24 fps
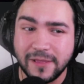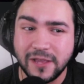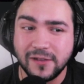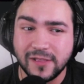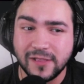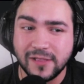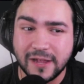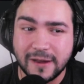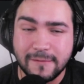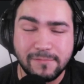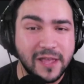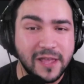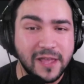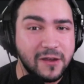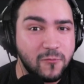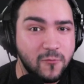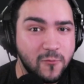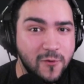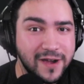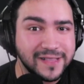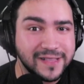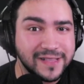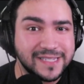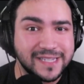going to play
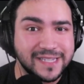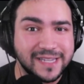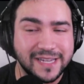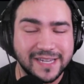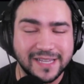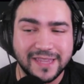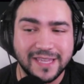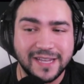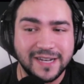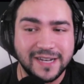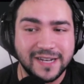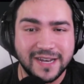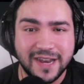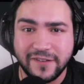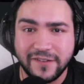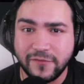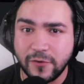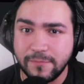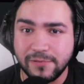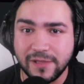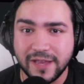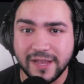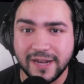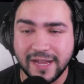once and then never
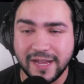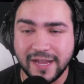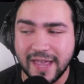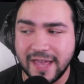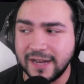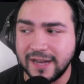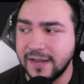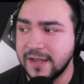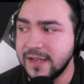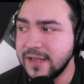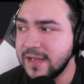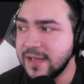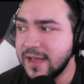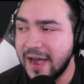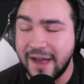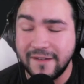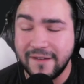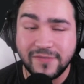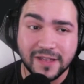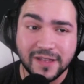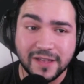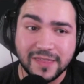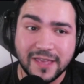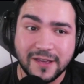play it again. I've
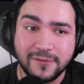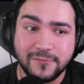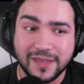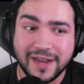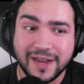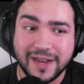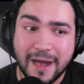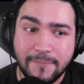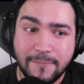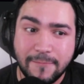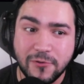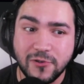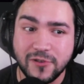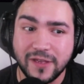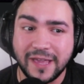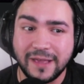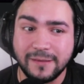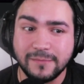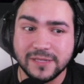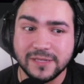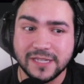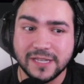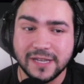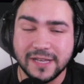done that with a couple
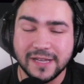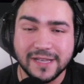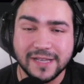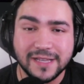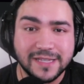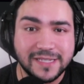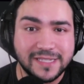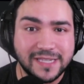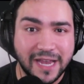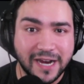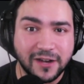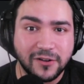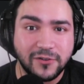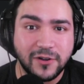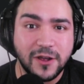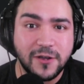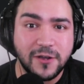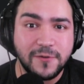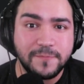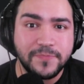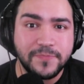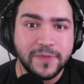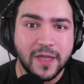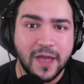games.
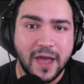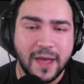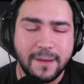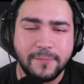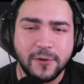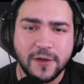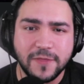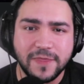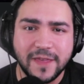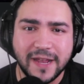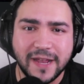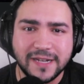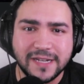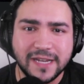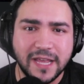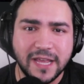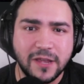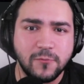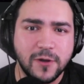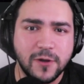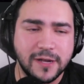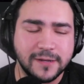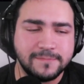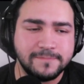Sekiro, I bought that day
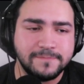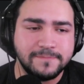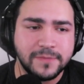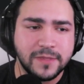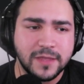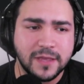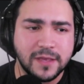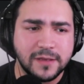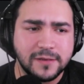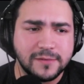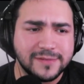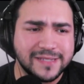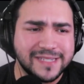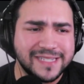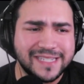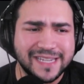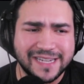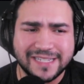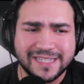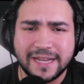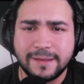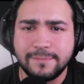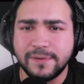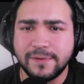one,
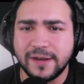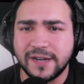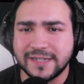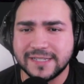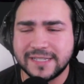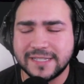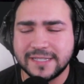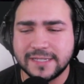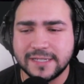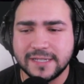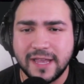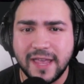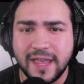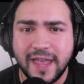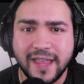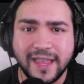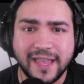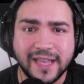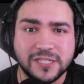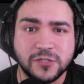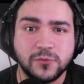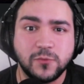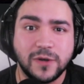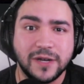$60. And
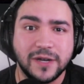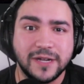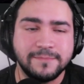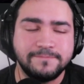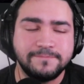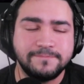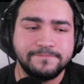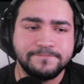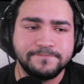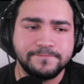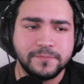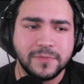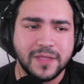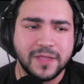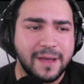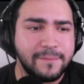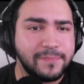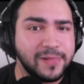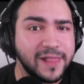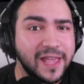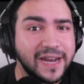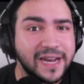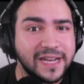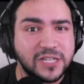guess what? I
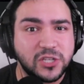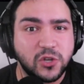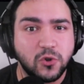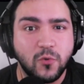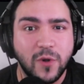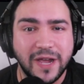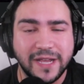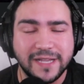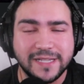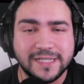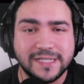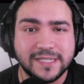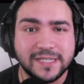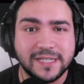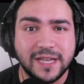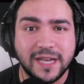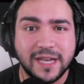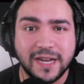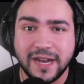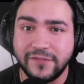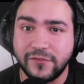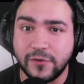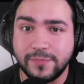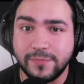played it twice. I
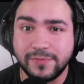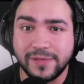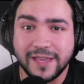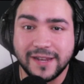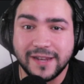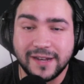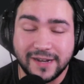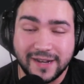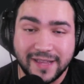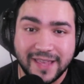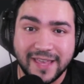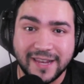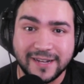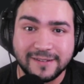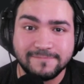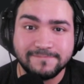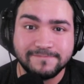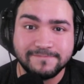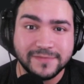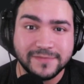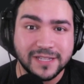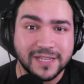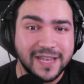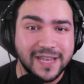never played it again.
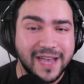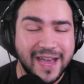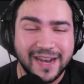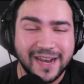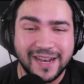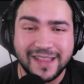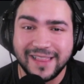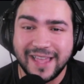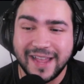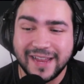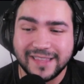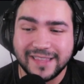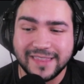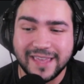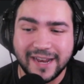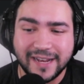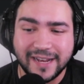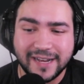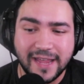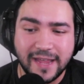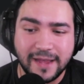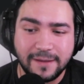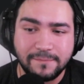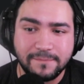I didn't like that
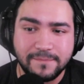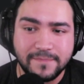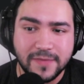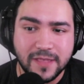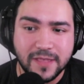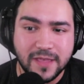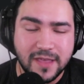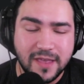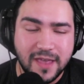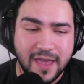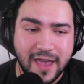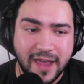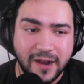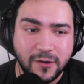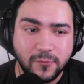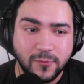game. And what